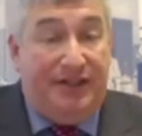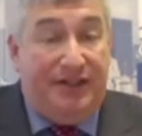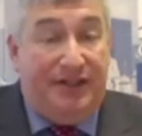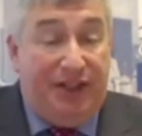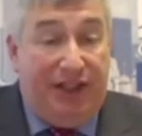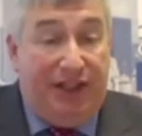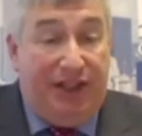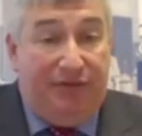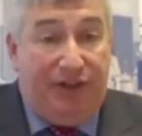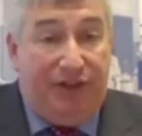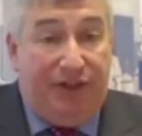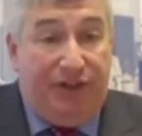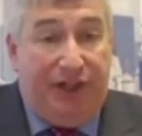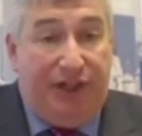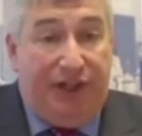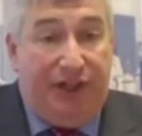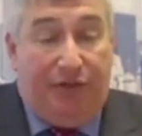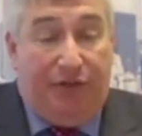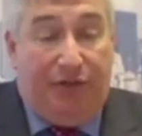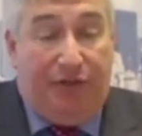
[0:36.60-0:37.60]
in the
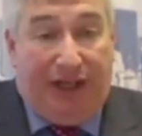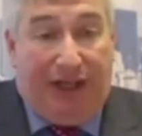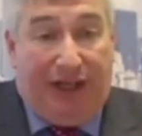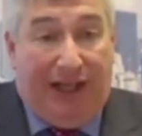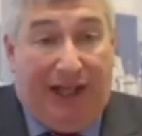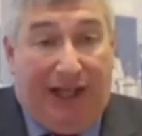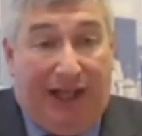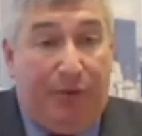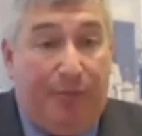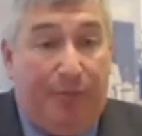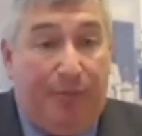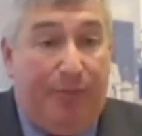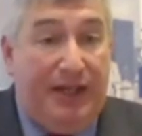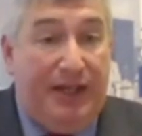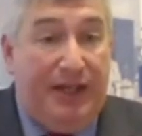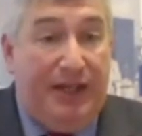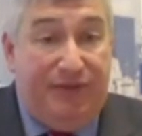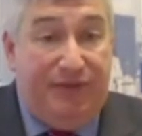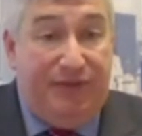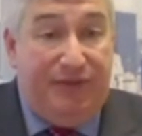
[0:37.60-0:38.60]
delivery of
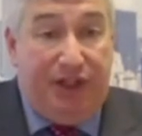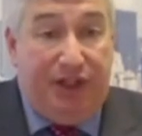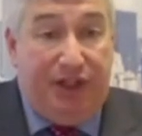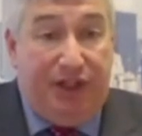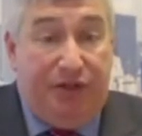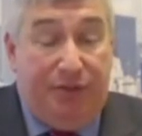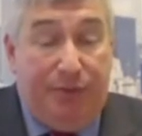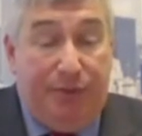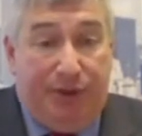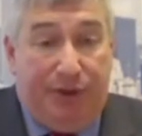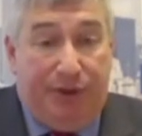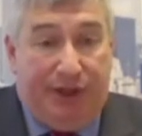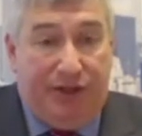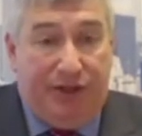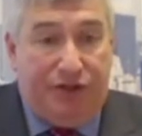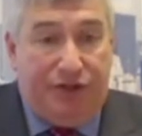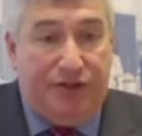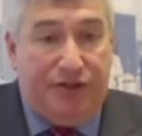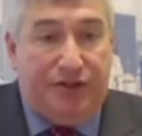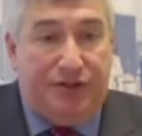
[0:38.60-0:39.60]
cloud-based video
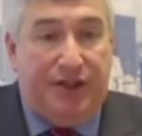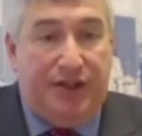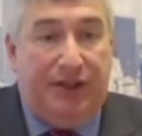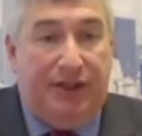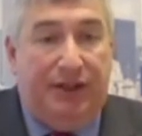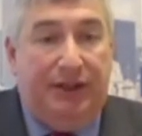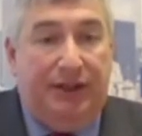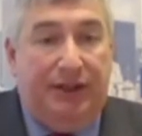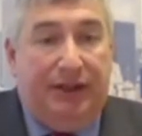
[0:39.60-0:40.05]
communications.